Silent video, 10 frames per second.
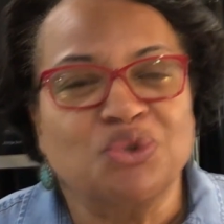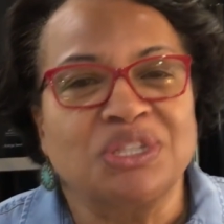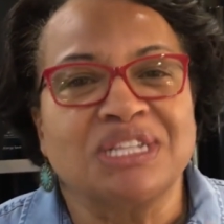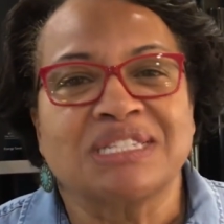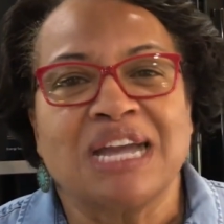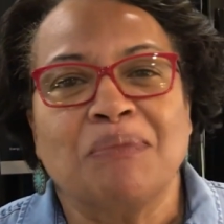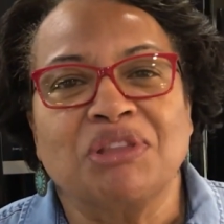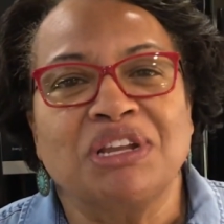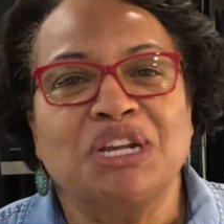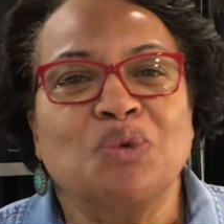during this time
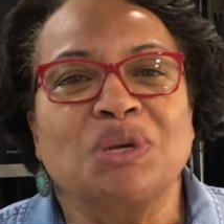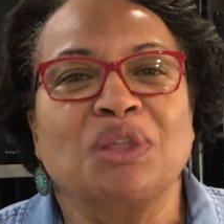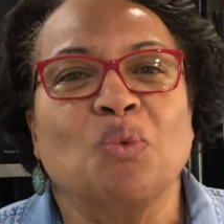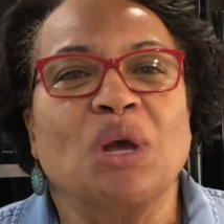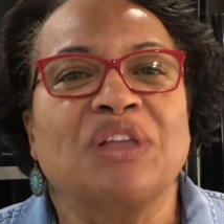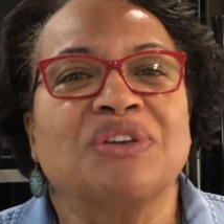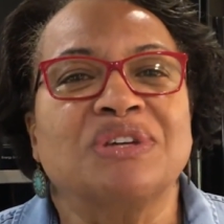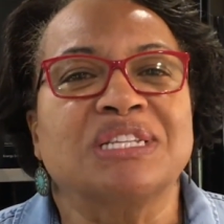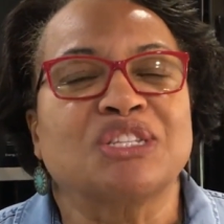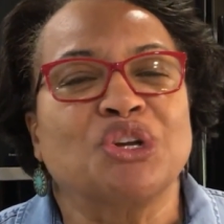of the year when the weather
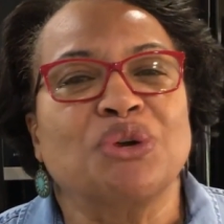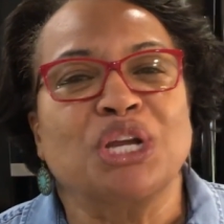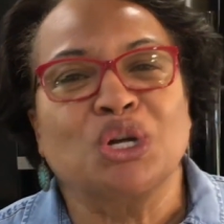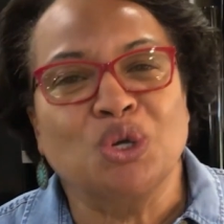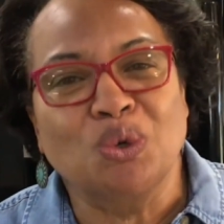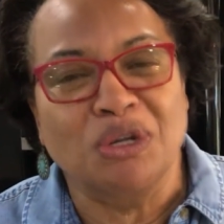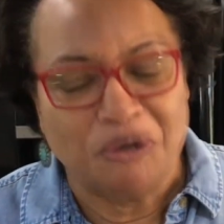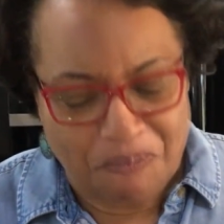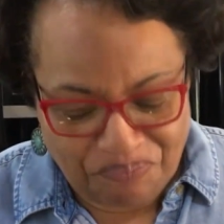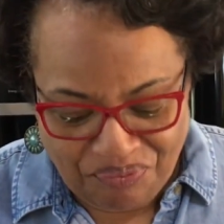is turning
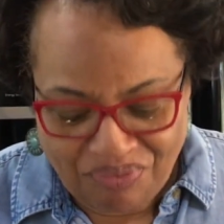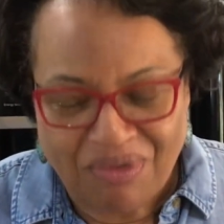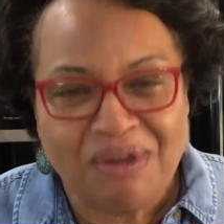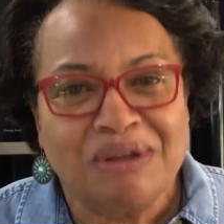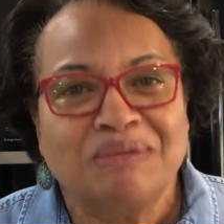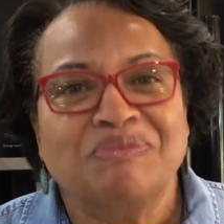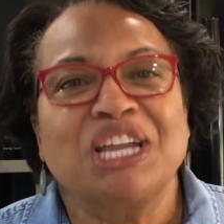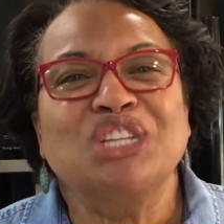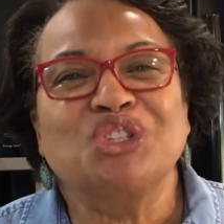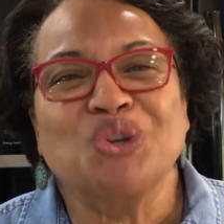cool.
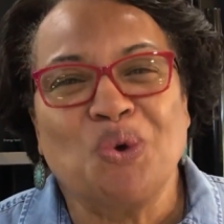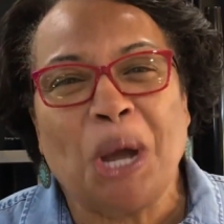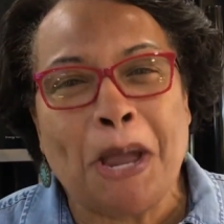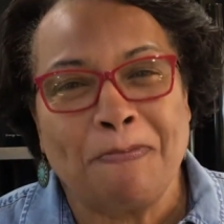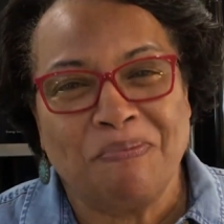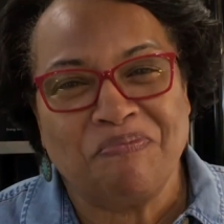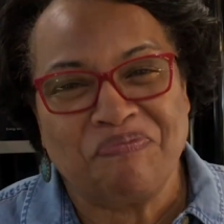Enjoy.